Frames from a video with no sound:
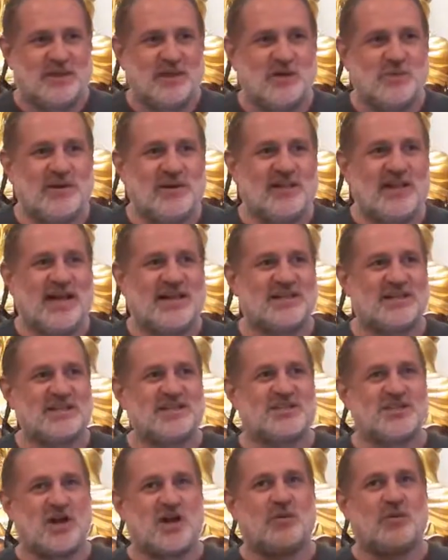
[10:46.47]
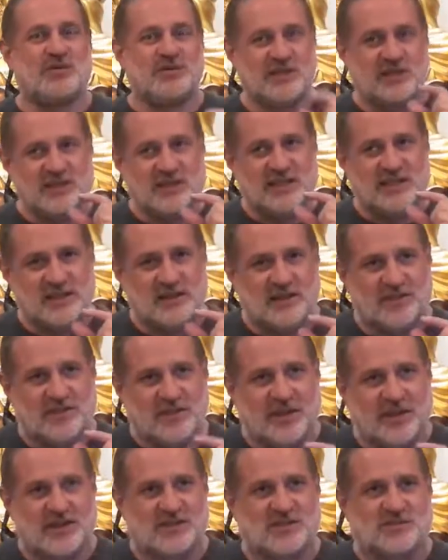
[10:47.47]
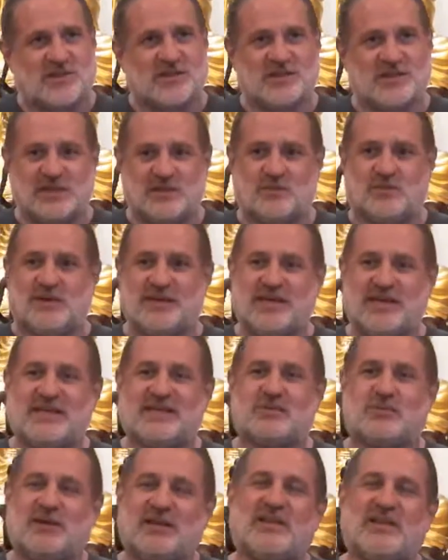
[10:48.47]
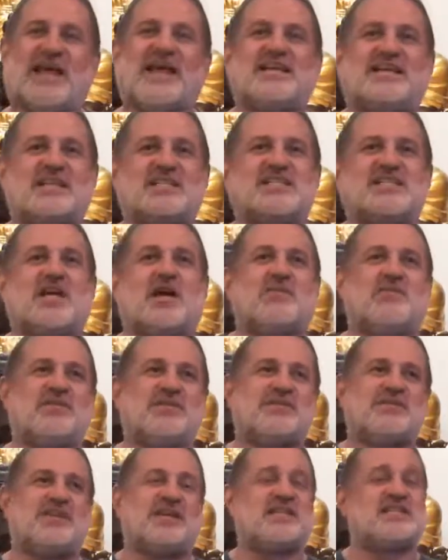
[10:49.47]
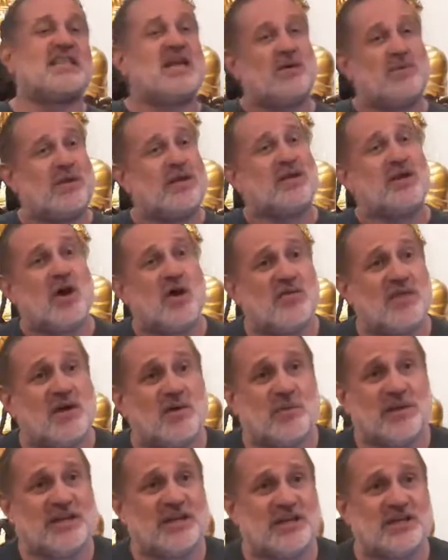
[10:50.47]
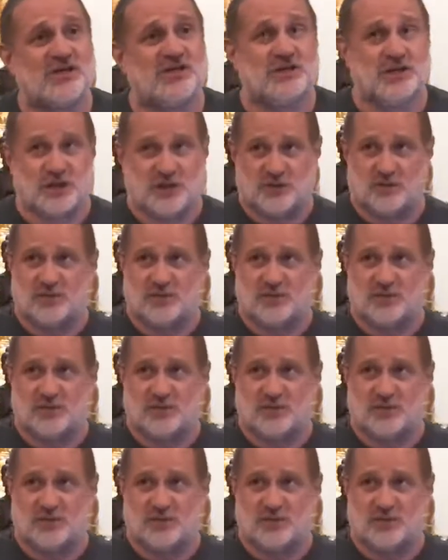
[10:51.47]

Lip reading: We like to start with the little things. We like to start with things that we know that we can do.